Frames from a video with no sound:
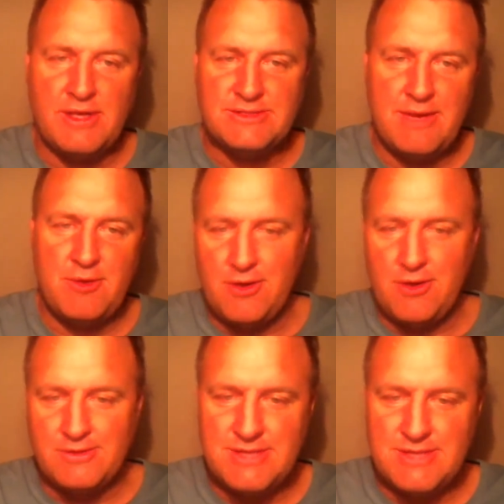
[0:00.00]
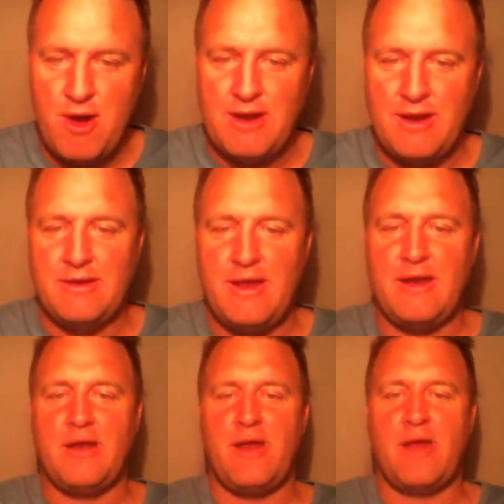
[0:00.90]
someone who knows someone
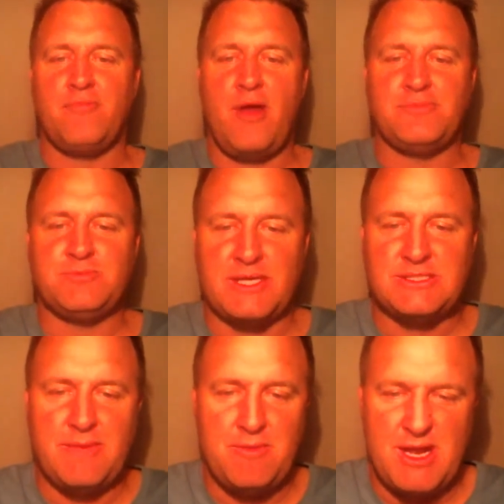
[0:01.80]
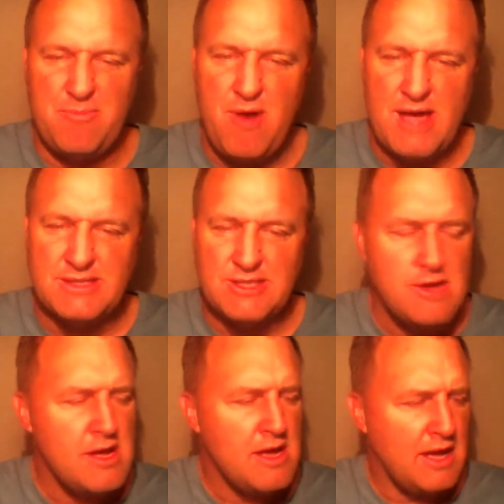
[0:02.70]
and perhaps picks up a better price. So
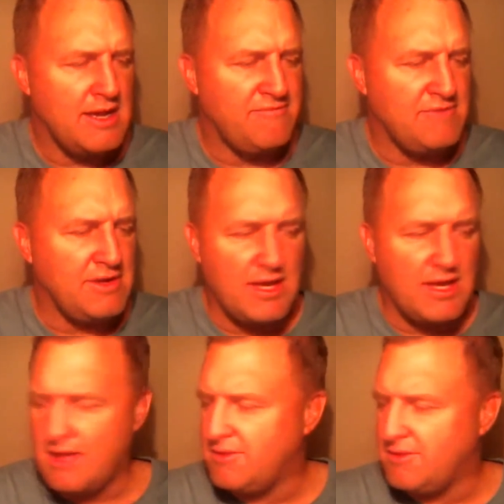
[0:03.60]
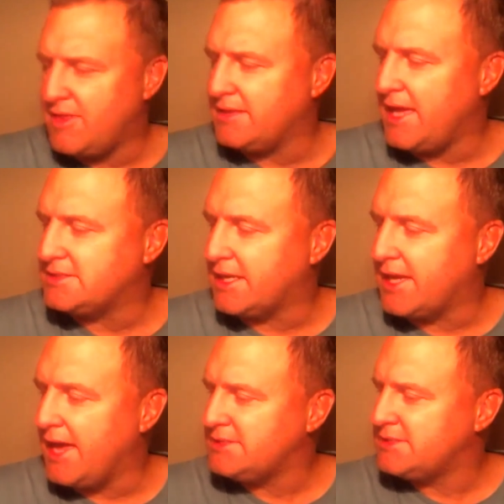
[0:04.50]
I definitely think that's the
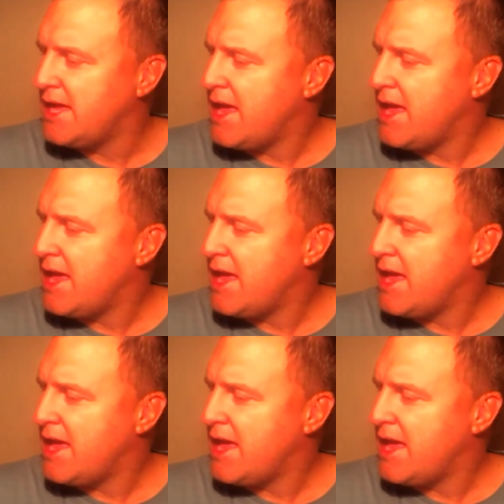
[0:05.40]
case.